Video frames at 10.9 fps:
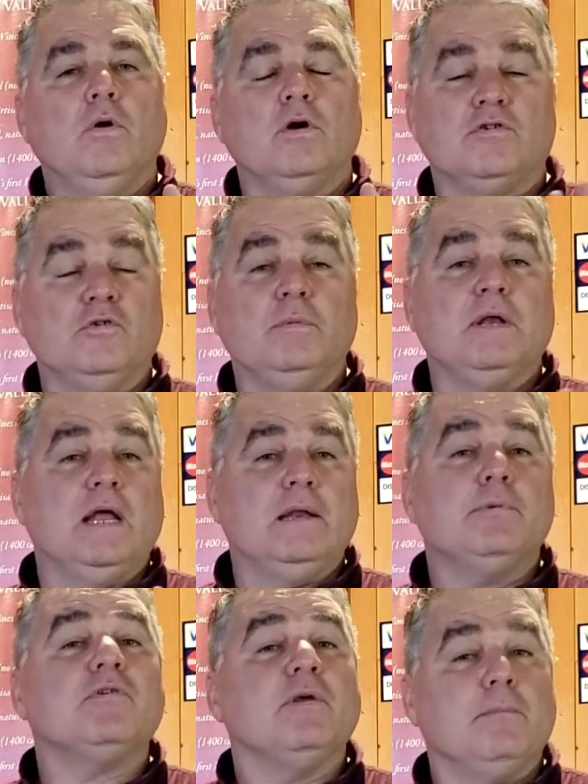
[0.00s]
or excuse me,
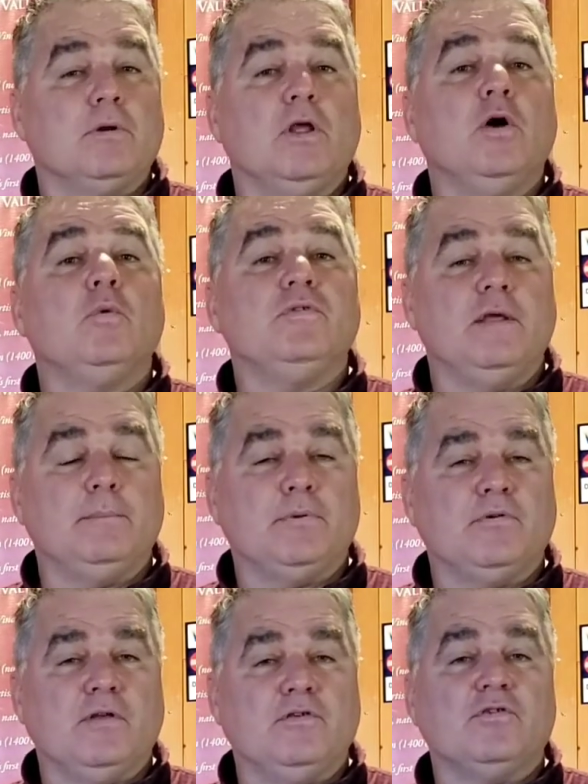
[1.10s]
90% Merlot with 10%
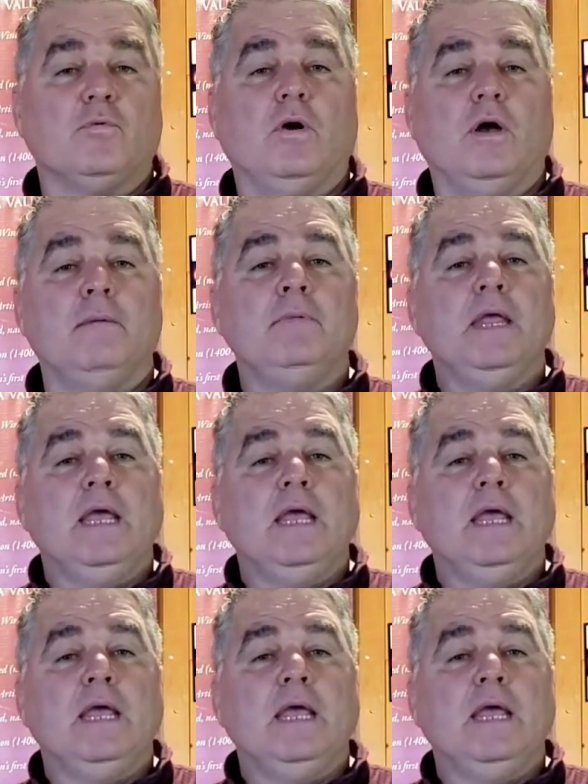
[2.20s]
Syrah.